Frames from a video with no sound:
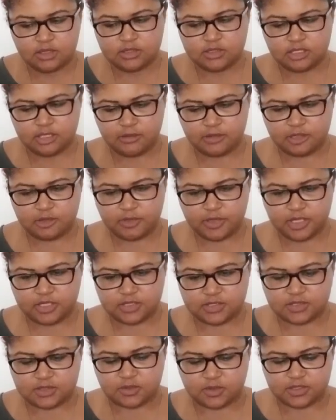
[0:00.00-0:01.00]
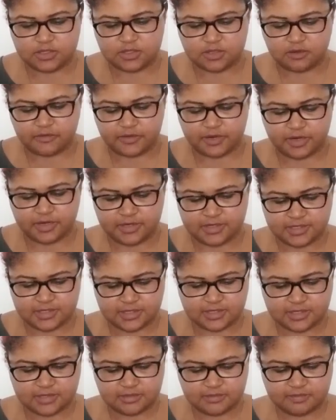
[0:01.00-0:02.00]
me about the Page of Swords in
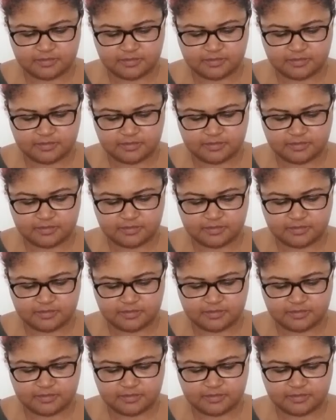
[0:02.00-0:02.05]
Reverse.